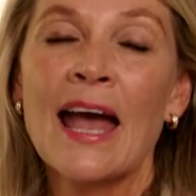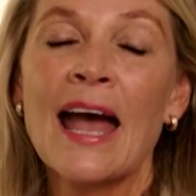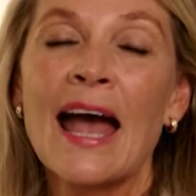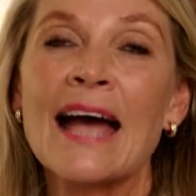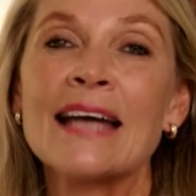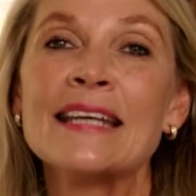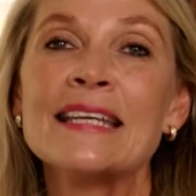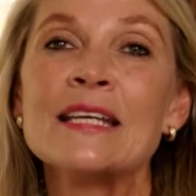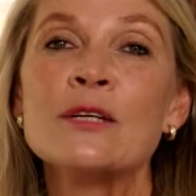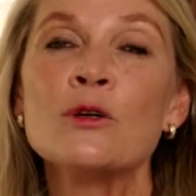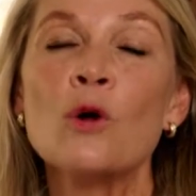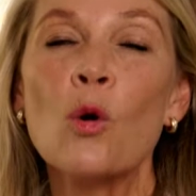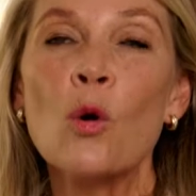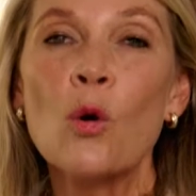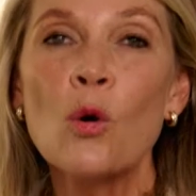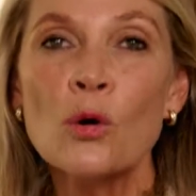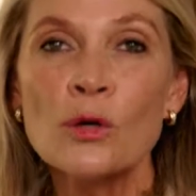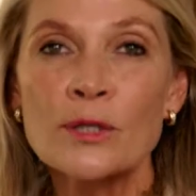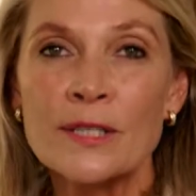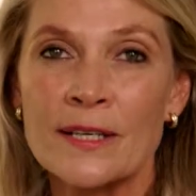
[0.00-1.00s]
And in
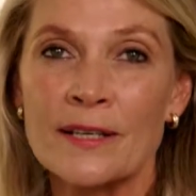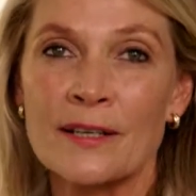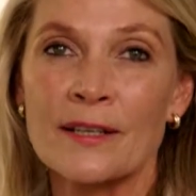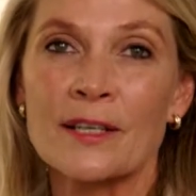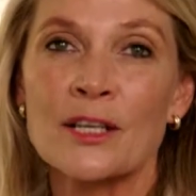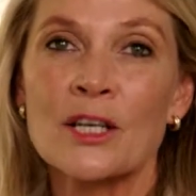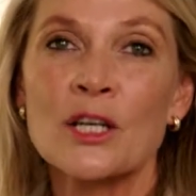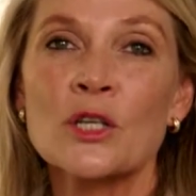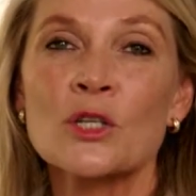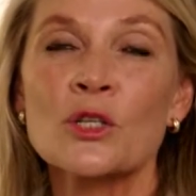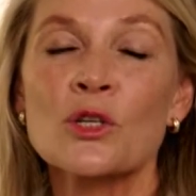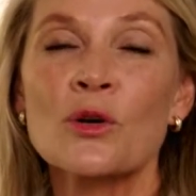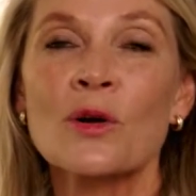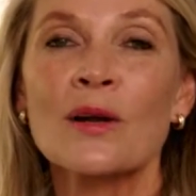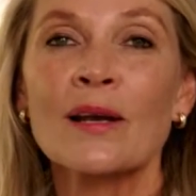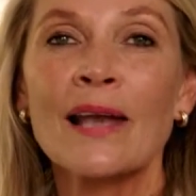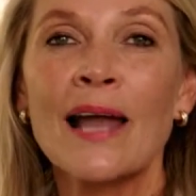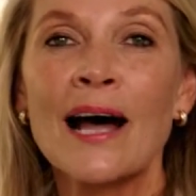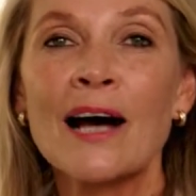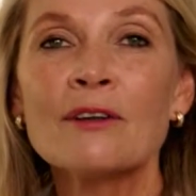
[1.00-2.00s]
order to
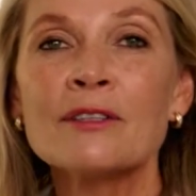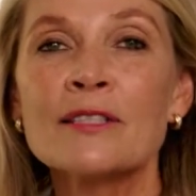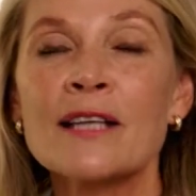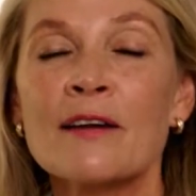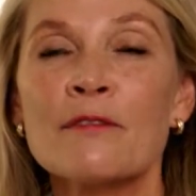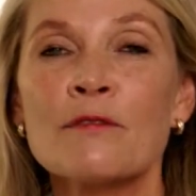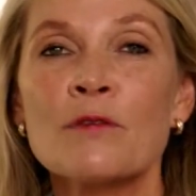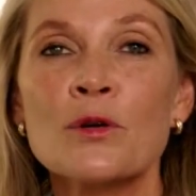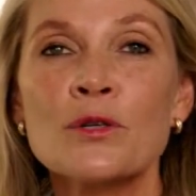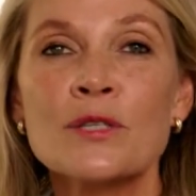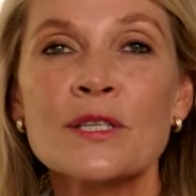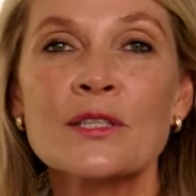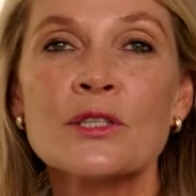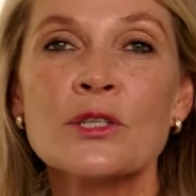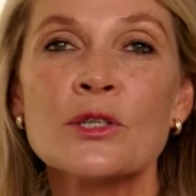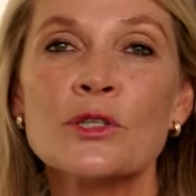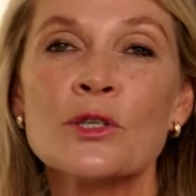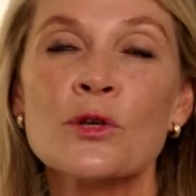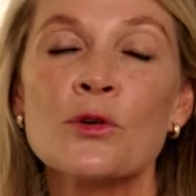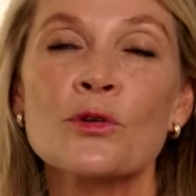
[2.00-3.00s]
allow
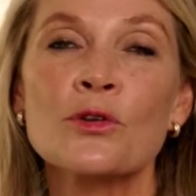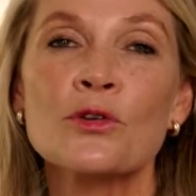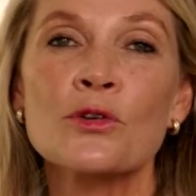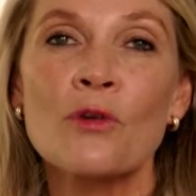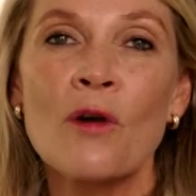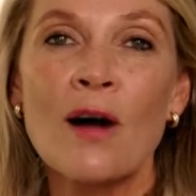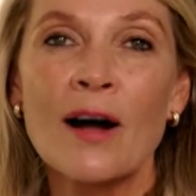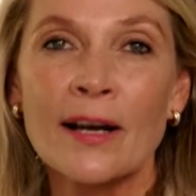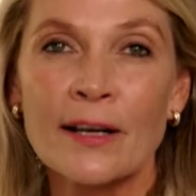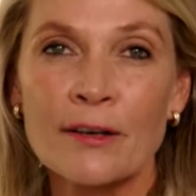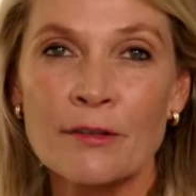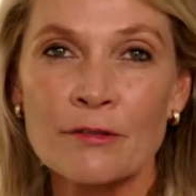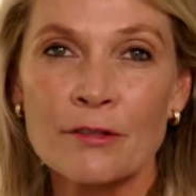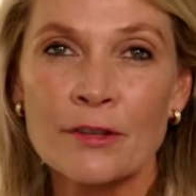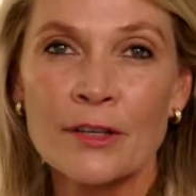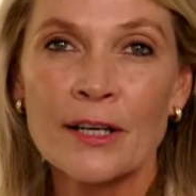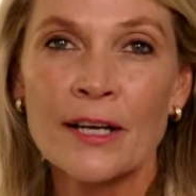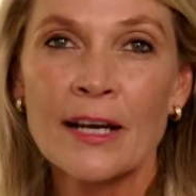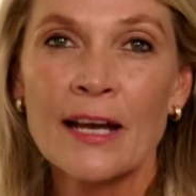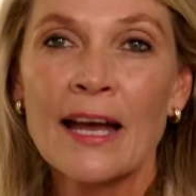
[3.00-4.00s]
diversity to thrive
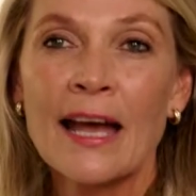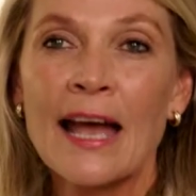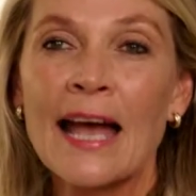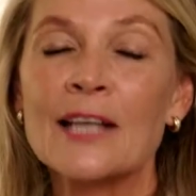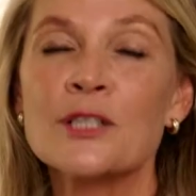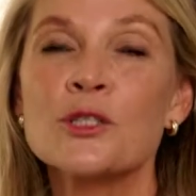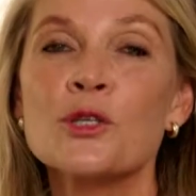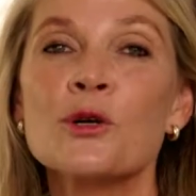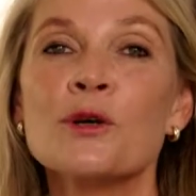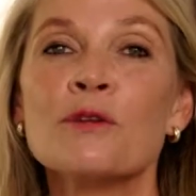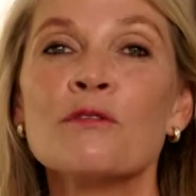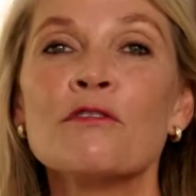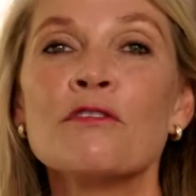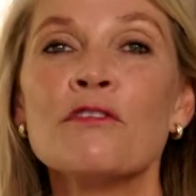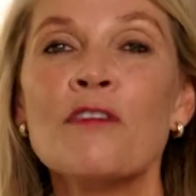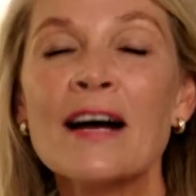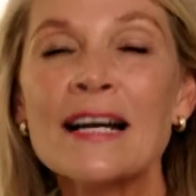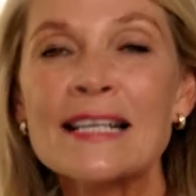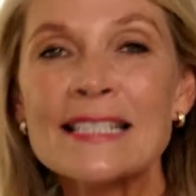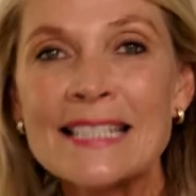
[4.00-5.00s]
and to
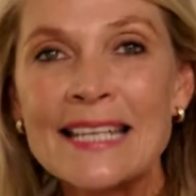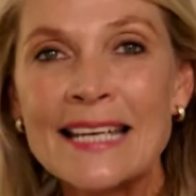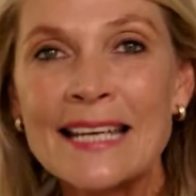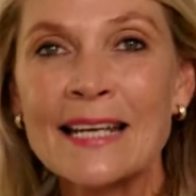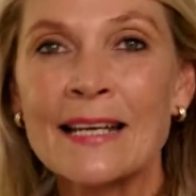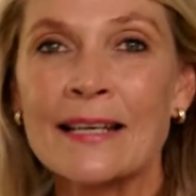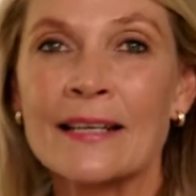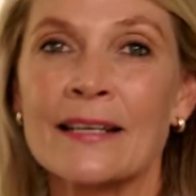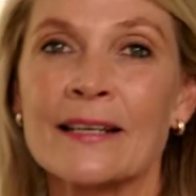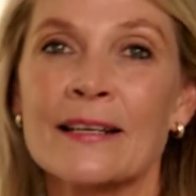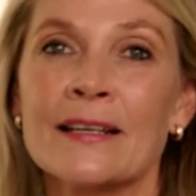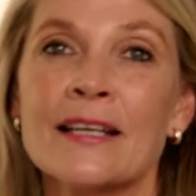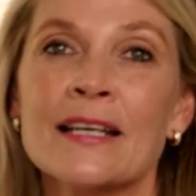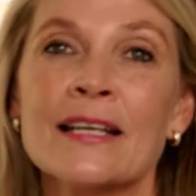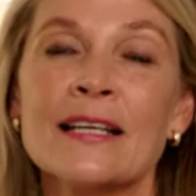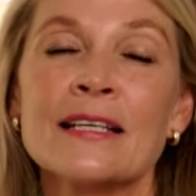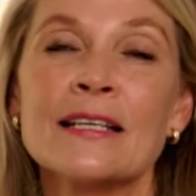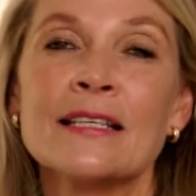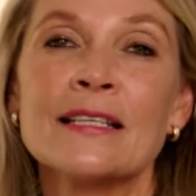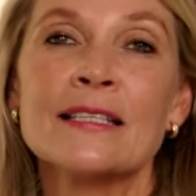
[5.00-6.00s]
invite in
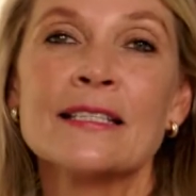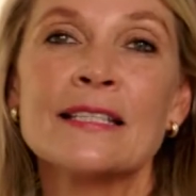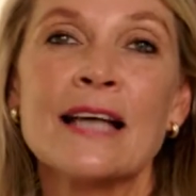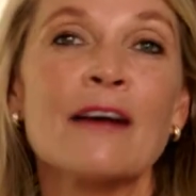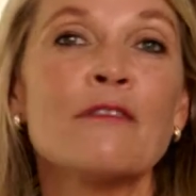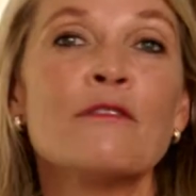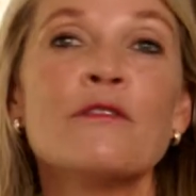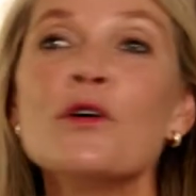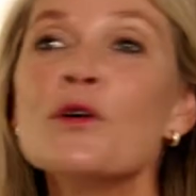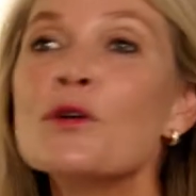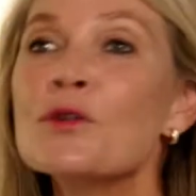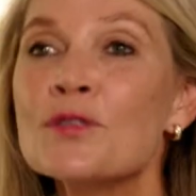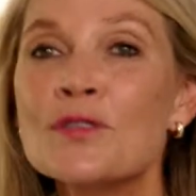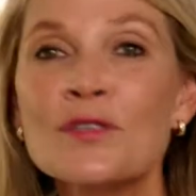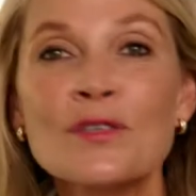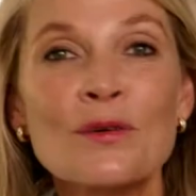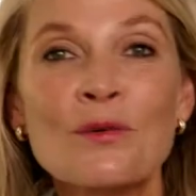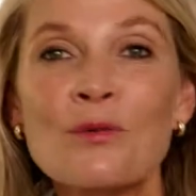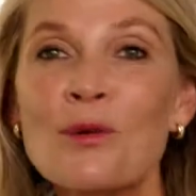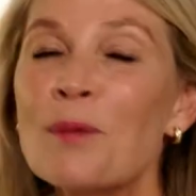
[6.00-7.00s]

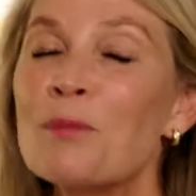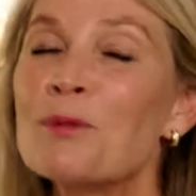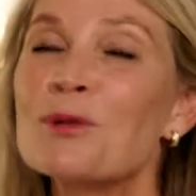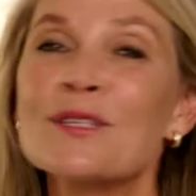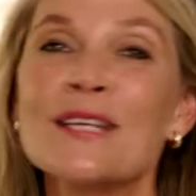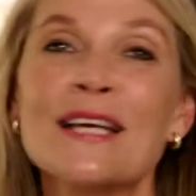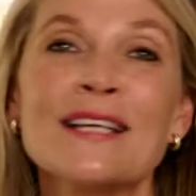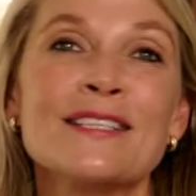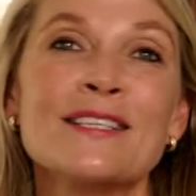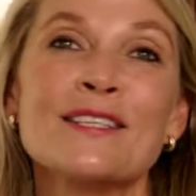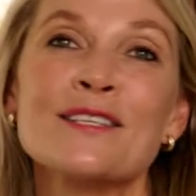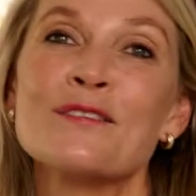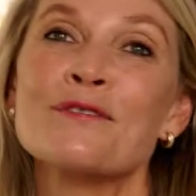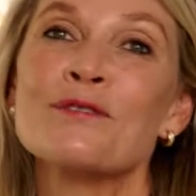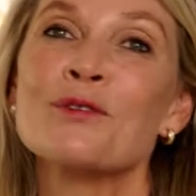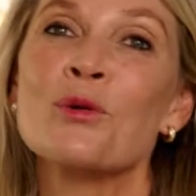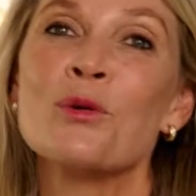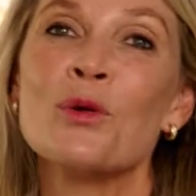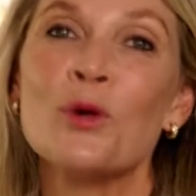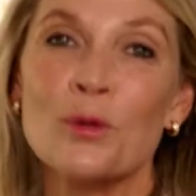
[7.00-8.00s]
diverse
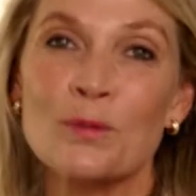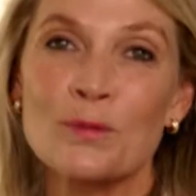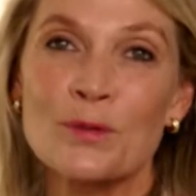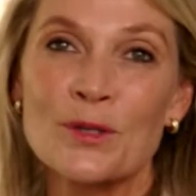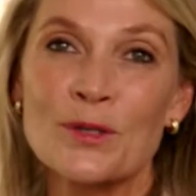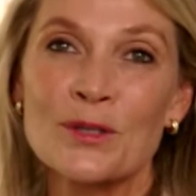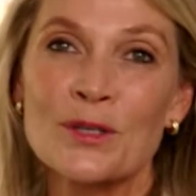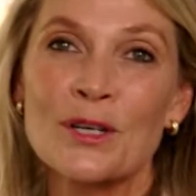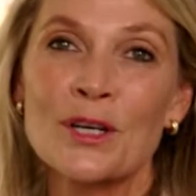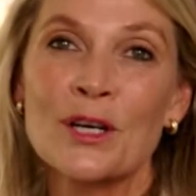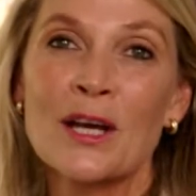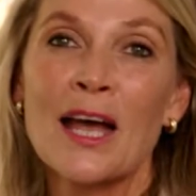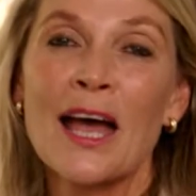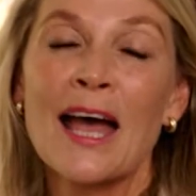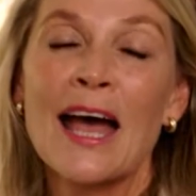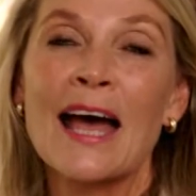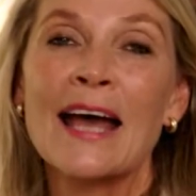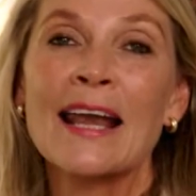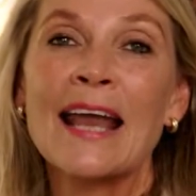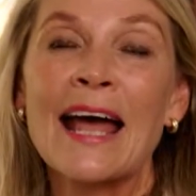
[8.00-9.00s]
representative groups
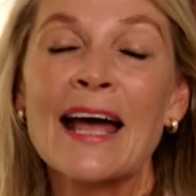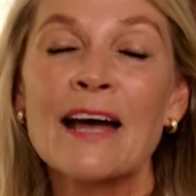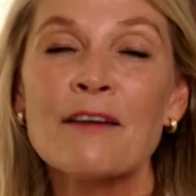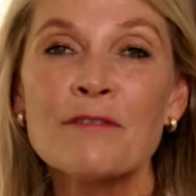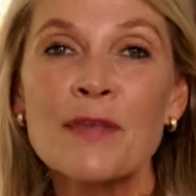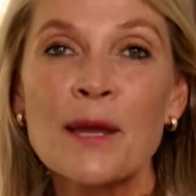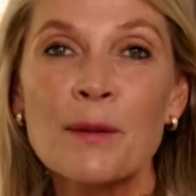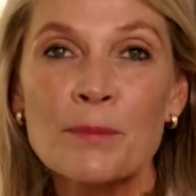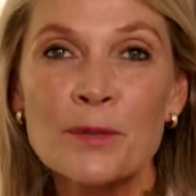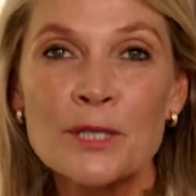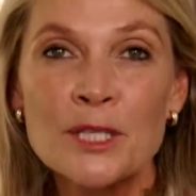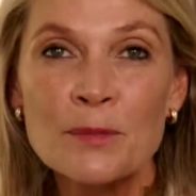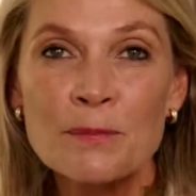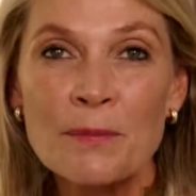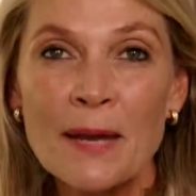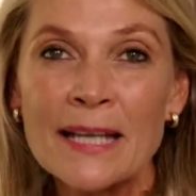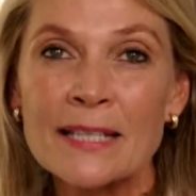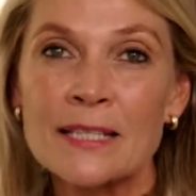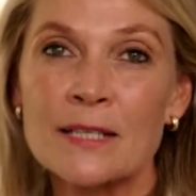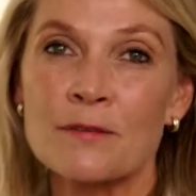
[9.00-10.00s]
and have their
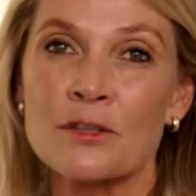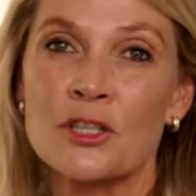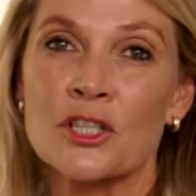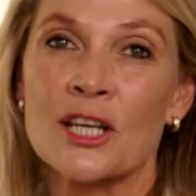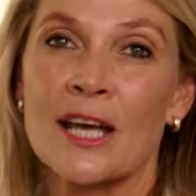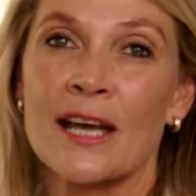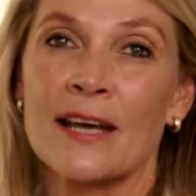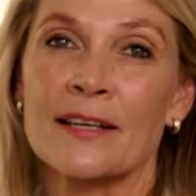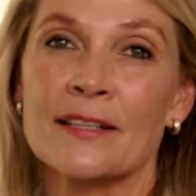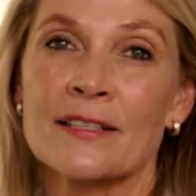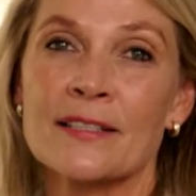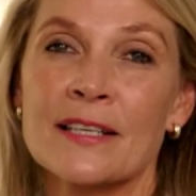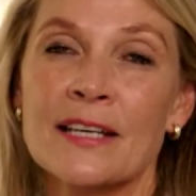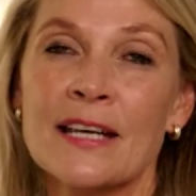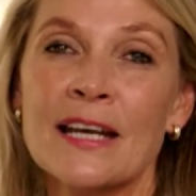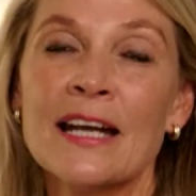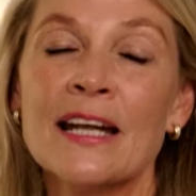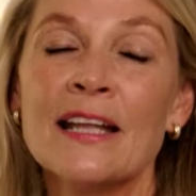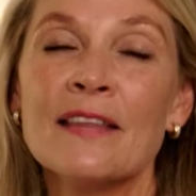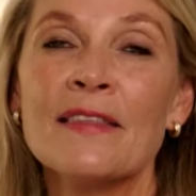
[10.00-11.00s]
perspectives shared,
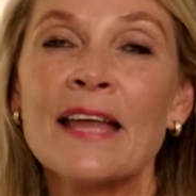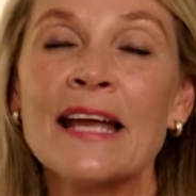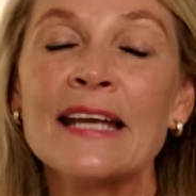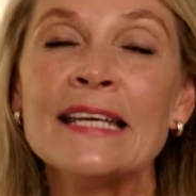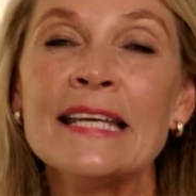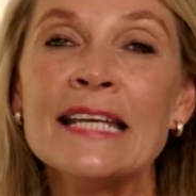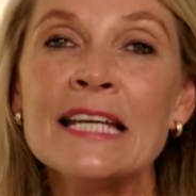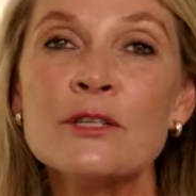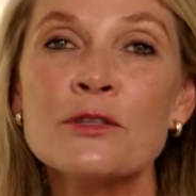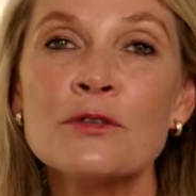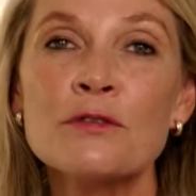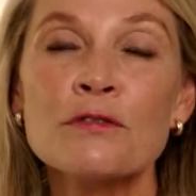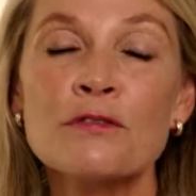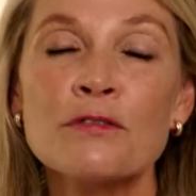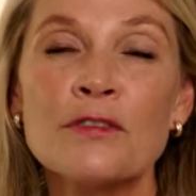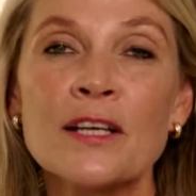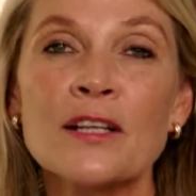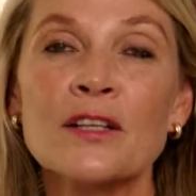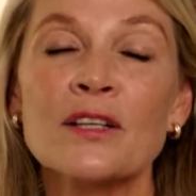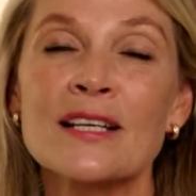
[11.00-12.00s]
they need to
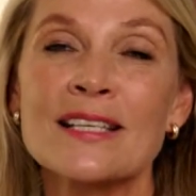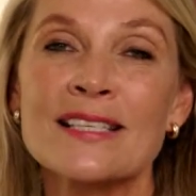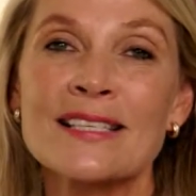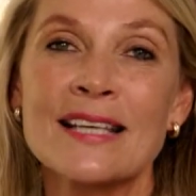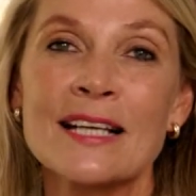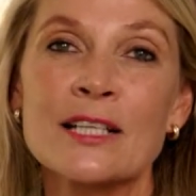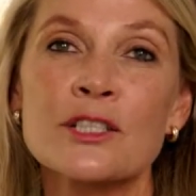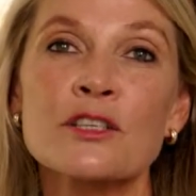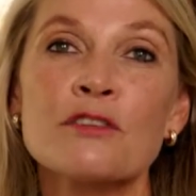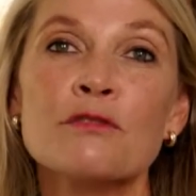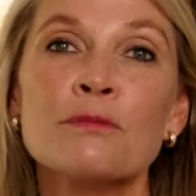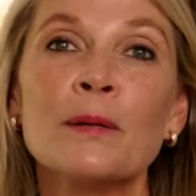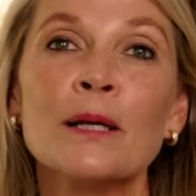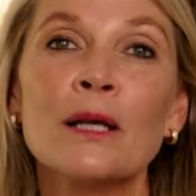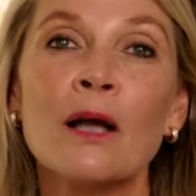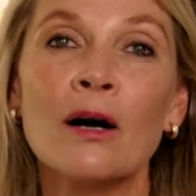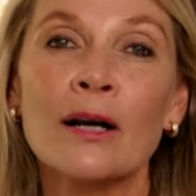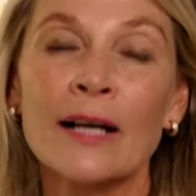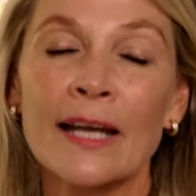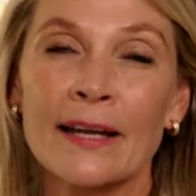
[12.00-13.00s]
feel a sense of
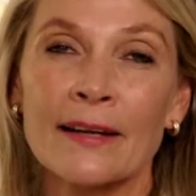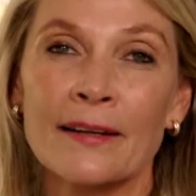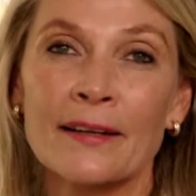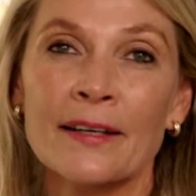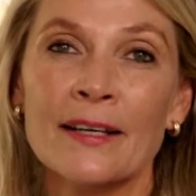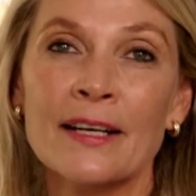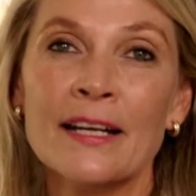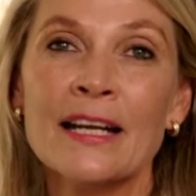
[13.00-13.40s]
belonging.